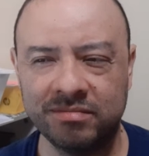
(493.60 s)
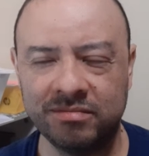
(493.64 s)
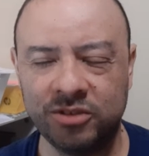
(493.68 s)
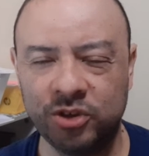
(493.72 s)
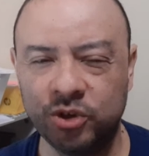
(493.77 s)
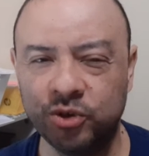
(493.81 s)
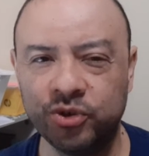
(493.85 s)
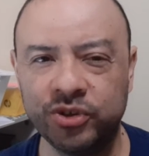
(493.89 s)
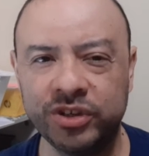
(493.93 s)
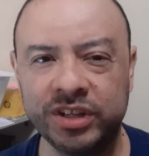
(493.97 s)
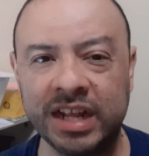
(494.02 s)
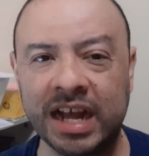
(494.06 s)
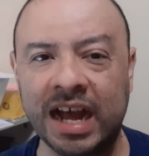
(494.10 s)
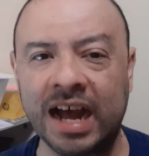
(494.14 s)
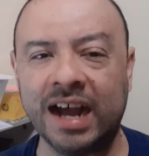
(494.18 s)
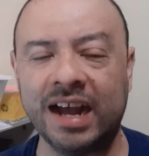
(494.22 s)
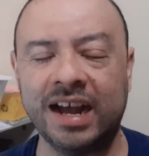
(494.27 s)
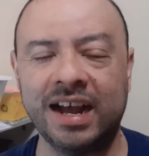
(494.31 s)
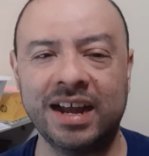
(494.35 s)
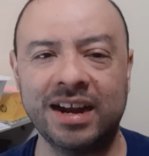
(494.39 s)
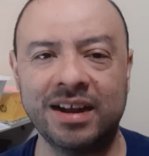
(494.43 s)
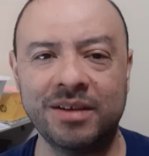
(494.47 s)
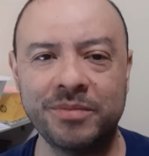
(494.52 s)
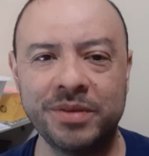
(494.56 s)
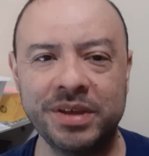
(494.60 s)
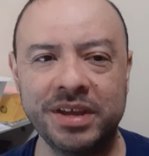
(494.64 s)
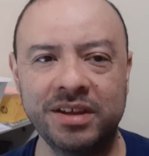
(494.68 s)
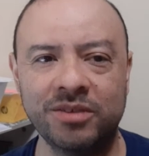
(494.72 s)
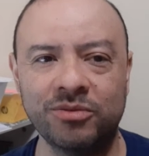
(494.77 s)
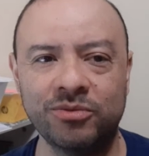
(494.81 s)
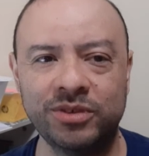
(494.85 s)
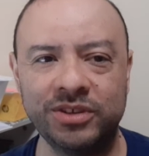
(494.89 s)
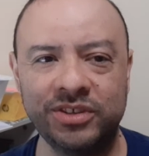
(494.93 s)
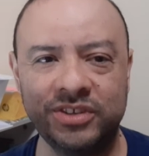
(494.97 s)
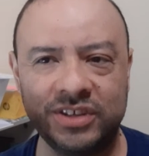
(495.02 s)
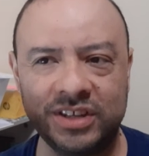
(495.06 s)
you're not gonna be
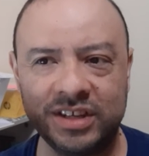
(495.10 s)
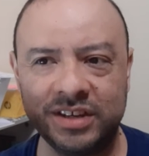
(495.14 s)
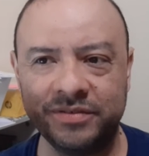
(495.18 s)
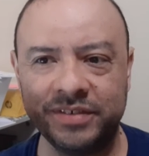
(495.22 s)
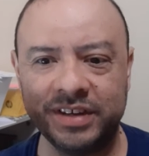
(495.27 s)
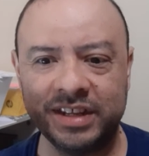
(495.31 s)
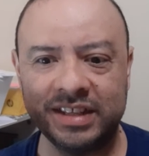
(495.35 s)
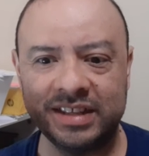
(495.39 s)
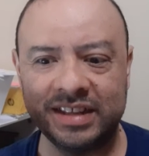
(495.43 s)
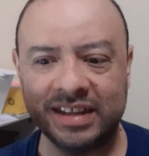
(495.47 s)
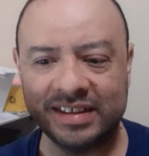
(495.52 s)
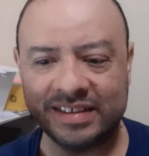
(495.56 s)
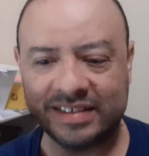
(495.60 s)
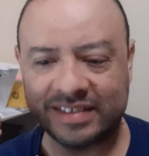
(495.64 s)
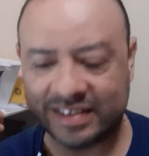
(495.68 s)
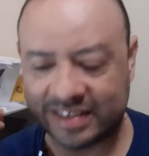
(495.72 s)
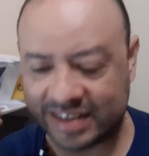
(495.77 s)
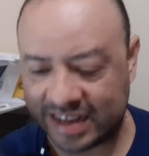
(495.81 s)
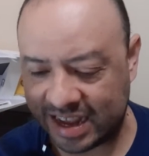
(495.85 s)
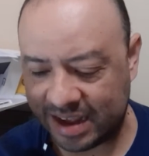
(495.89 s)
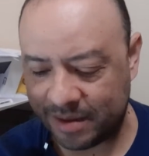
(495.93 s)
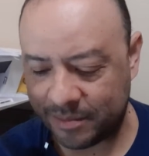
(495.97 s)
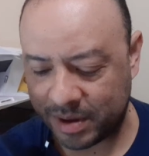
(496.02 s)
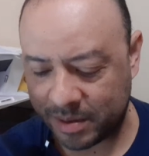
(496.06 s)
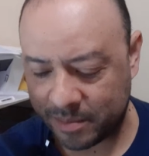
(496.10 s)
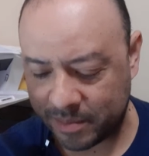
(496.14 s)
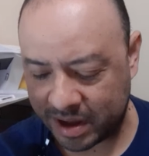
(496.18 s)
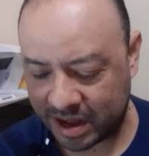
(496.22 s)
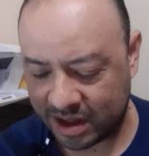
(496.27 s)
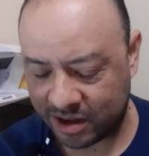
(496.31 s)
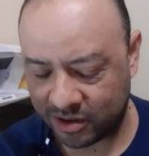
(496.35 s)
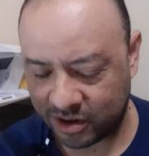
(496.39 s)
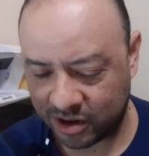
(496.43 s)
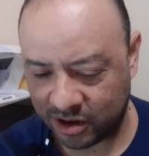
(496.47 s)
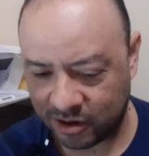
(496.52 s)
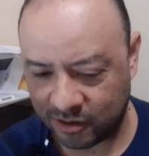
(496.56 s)
receiving the same
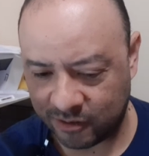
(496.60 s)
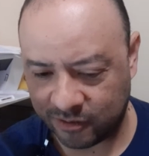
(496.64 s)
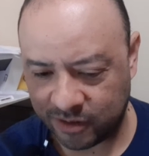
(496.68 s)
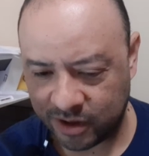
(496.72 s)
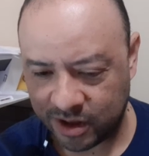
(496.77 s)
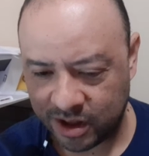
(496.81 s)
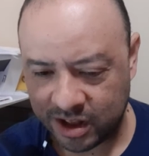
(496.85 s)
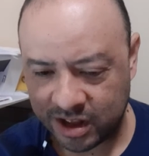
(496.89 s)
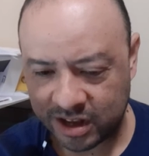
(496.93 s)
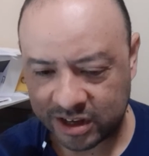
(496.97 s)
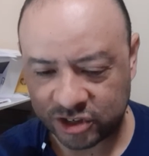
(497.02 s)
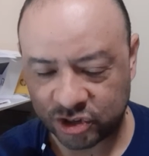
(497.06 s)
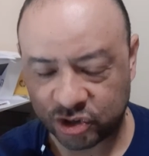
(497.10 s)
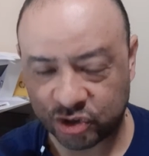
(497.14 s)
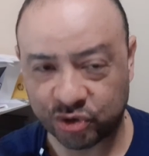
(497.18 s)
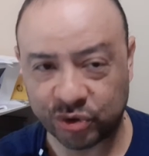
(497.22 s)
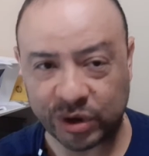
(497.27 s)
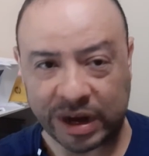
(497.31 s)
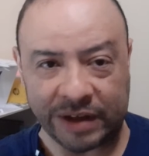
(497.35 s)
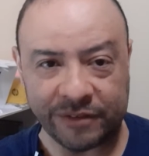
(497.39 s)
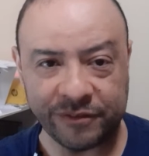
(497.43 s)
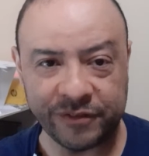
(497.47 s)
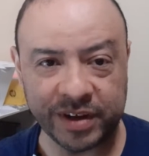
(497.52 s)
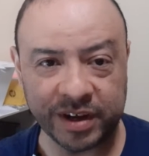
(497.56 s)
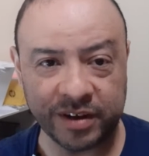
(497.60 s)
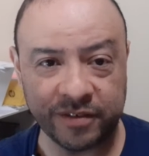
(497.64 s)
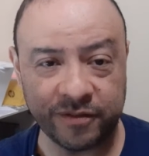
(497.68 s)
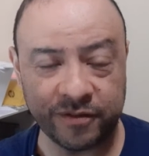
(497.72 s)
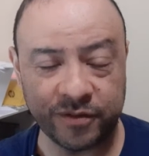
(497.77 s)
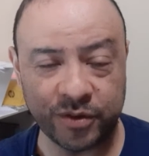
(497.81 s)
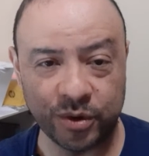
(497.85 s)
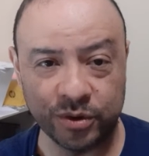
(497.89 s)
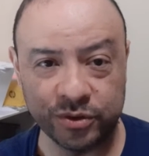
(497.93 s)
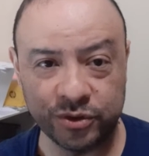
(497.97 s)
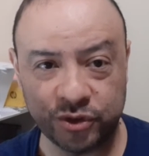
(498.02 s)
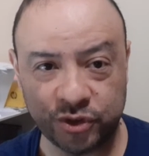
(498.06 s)
amount of traffic
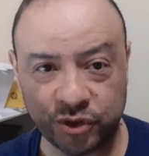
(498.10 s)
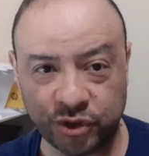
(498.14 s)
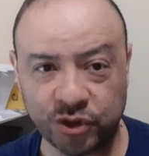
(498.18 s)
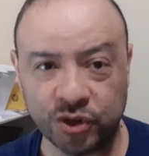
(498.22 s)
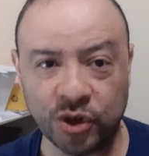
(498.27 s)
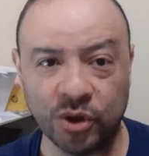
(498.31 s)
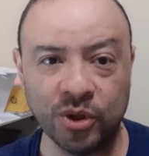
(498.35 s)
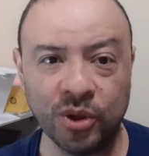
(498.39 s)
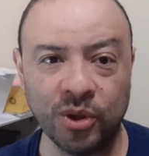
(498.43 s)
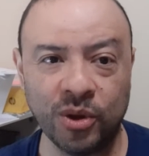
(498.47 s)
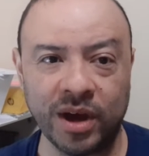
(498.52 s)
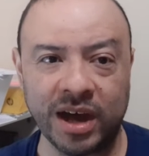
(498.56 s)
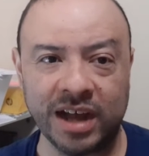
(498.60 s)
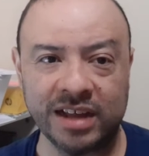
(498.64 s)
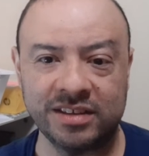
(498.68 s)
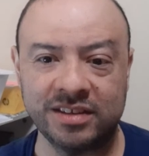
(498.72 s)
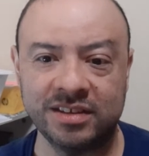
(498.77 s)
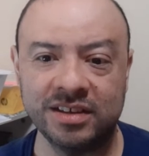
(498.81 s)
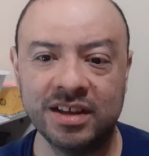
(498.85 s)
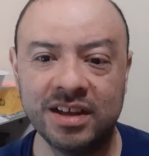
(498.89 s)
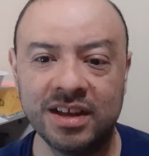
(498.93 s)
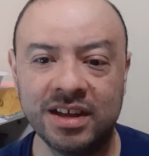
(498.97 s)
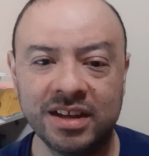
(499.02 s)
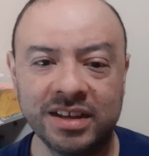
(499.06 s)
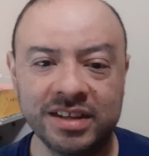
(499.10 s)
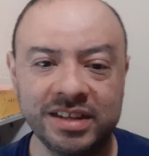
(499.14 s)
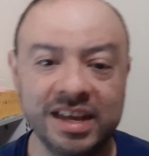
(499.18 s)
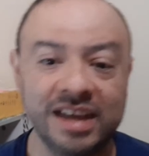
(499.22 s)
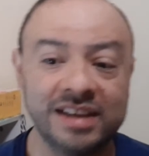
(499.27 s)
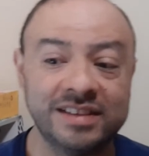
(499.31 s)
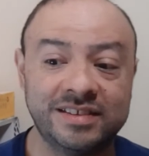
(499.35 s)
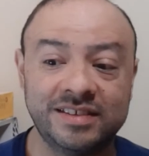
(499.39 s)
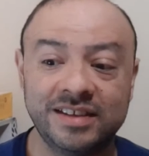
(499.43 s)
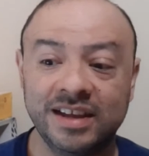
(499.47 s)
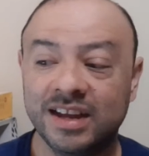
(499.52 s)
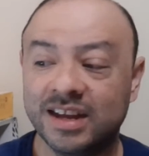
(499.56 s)
from solo ads.
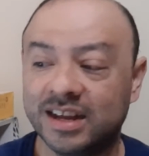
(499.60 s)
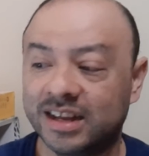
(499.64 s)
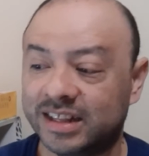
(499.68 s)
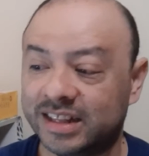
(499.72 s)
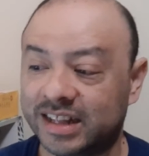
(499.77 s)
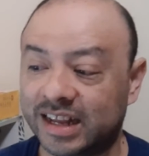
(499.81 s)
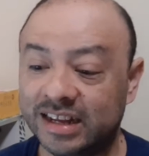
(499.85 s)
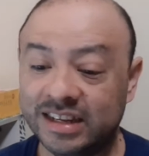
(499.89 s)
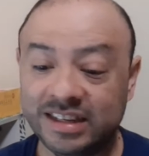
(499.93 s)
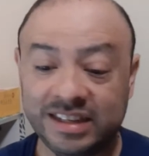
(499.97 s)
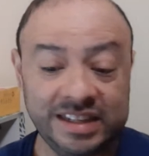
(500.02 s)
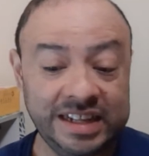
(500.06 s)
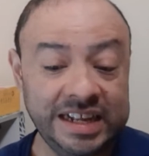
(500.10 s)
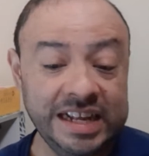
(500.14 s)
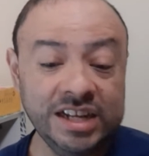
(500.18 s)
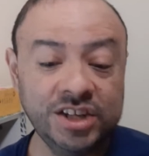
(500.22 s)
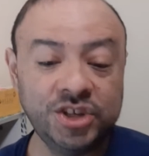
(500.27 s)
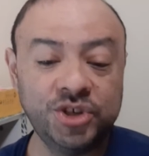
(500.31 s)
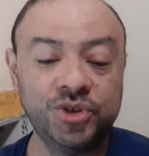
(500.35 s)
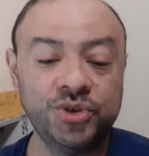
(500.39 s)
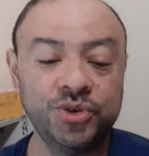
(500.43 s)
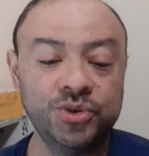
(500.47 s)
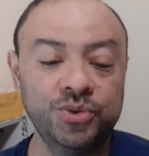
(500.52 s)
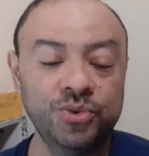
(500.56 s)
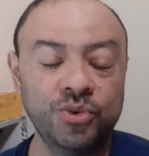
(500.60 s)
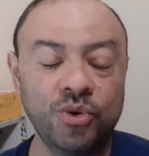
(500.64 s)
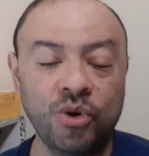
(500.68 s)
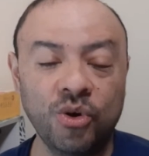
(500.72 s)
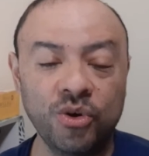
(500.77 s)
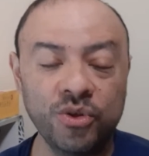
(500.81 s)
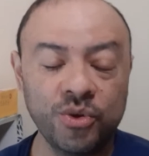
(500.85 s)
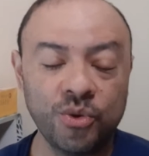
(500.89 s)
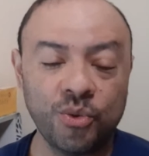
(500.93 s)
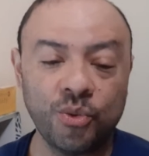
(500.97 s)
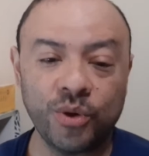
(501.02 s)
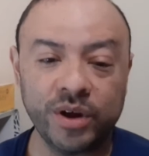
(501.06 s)
Yes, they teach you
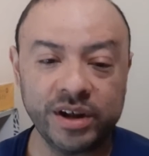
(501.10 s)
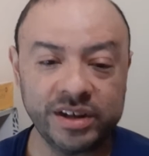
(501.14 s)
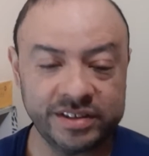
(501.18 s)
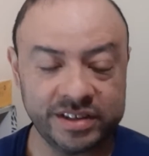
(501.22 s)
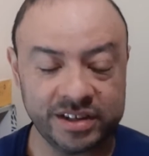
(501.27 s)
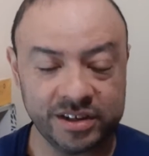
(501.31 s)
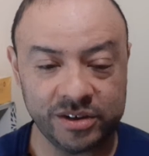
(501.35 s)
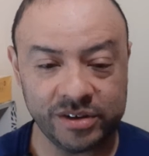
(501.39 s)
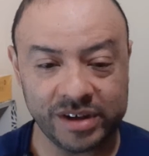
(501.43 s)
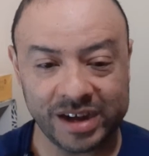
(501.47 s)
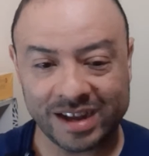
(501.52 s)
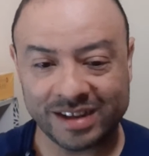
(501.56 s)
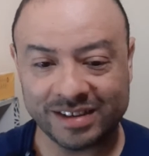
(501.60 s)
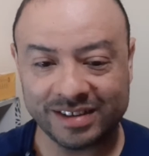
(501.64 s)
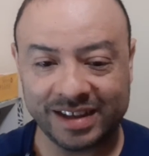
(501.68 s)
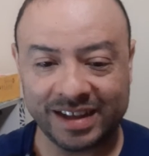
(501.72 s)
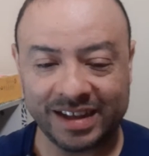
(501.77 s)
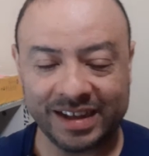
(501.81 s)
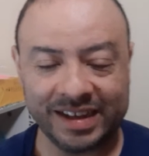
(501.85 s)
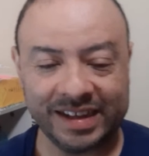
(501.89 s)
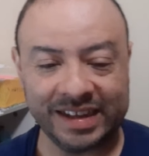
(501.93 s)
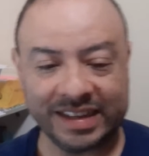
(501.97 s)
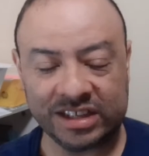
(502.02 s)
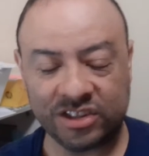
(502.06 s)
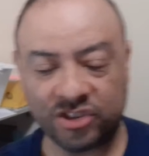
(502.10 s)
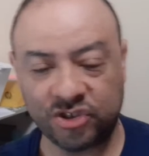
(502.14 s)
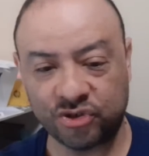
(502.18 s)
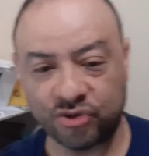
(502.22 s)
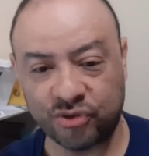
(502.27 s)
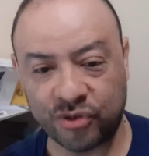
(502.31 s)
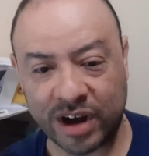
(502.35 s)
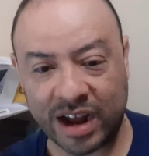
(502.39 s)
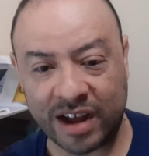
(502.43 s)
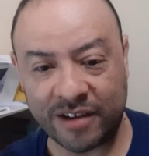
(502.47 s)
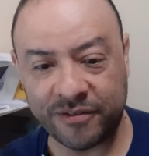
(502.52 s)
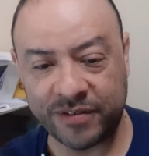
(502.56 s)
all the ways that you guys can get
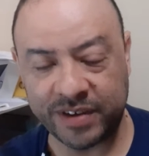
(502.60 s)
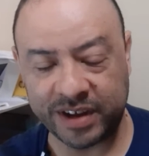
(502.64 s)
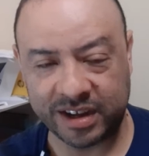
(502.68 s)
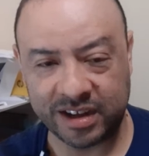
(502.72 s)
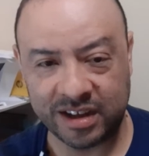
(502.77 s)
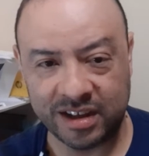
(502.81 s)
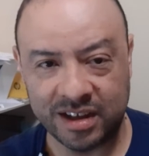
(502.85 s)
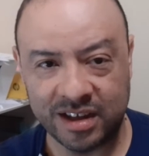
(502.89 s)
traffic,